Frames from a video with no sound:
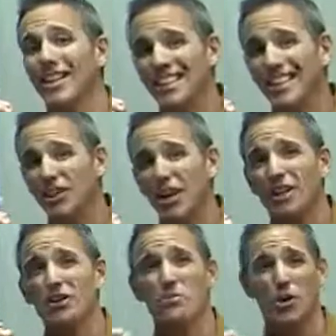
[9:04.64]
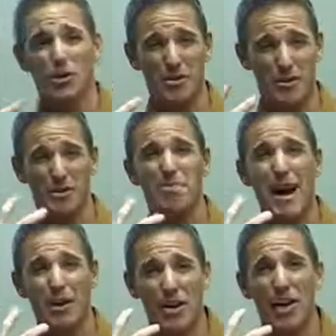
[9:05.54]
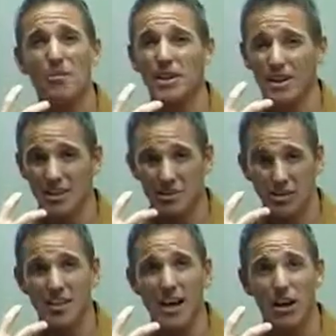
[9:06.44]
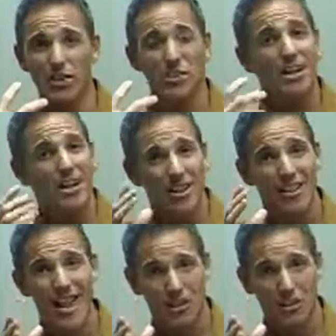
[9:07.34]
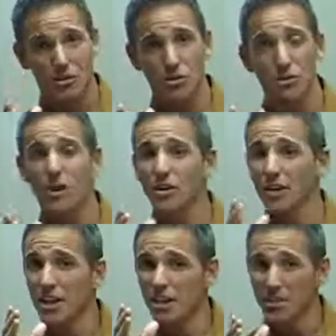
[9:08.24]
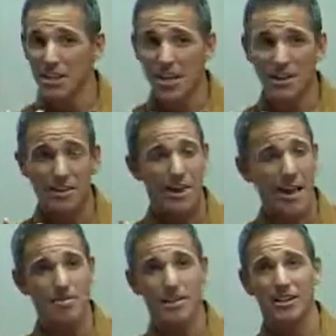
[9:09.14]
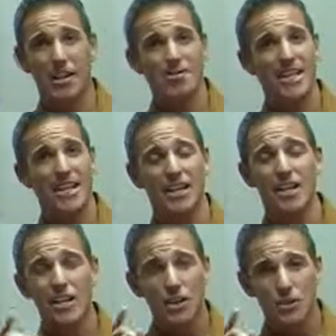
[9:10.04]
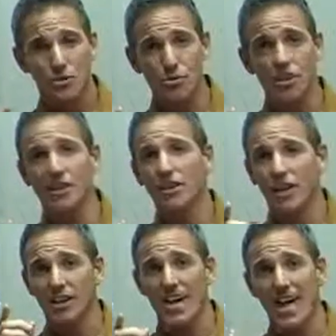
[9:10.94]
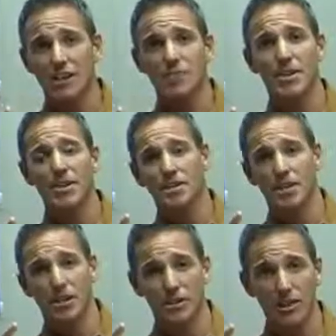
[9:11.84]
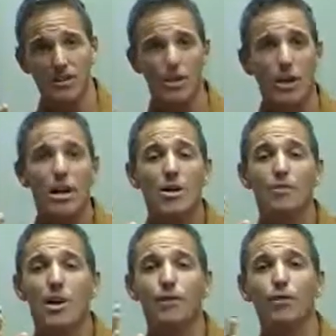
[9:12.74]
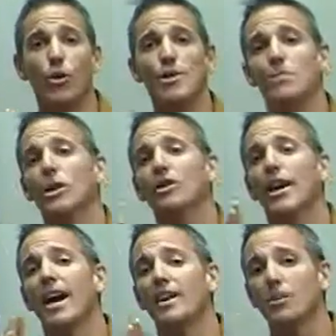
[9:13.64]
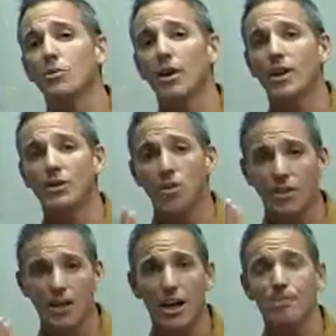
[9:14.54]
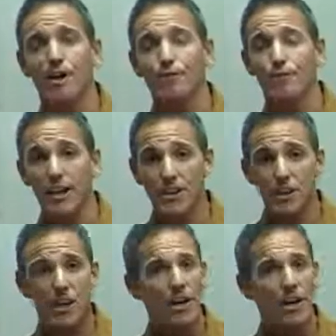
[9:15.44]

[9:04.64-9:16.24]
to detox the mercury that's bound up in your cells. That's true, and you're going to hear me say this time in and time again. True detox has to be at the cellular level. But avoid mercury. I know you're going to want to talk about fish.